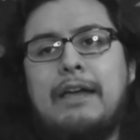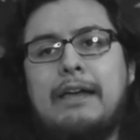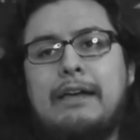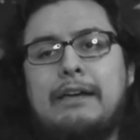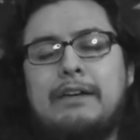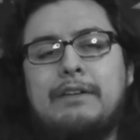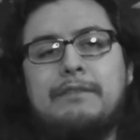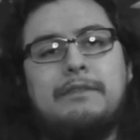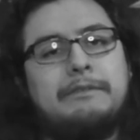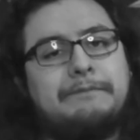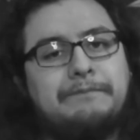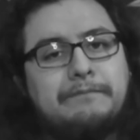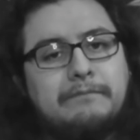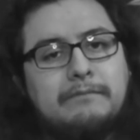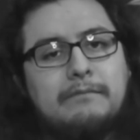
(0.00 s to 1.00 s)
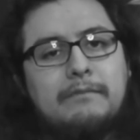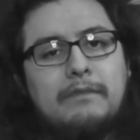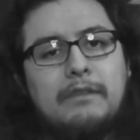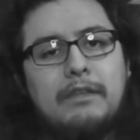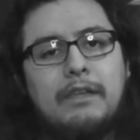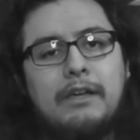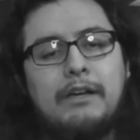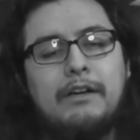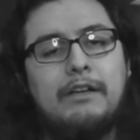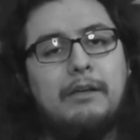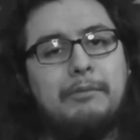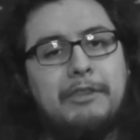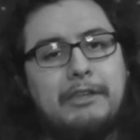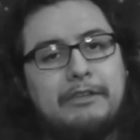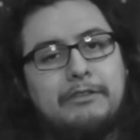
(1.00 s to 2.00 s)
have a
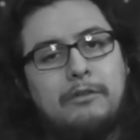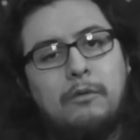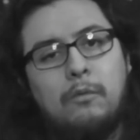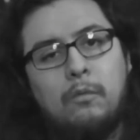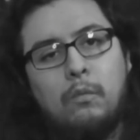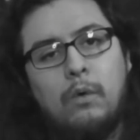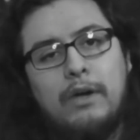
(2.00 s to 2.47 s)
couple things.